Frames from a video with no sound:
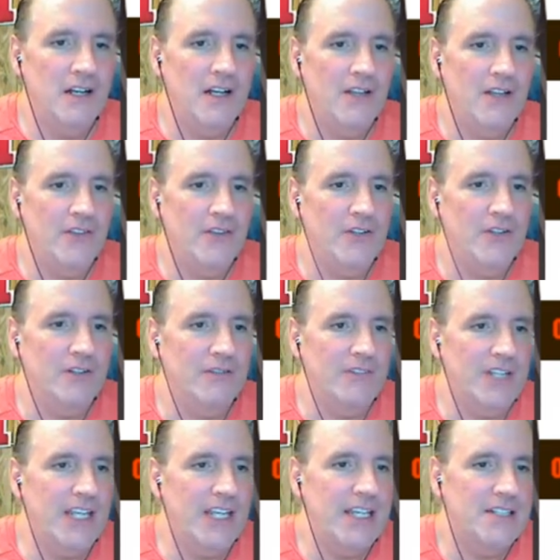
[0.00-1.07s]
uh, the
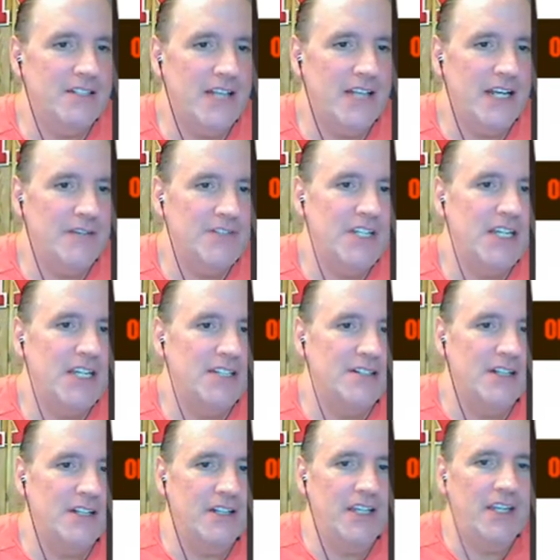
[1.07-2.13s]
the East,
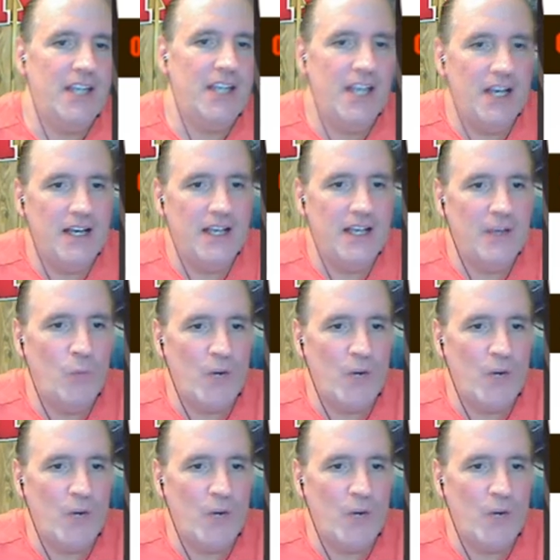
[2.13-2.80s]
East, and the uh,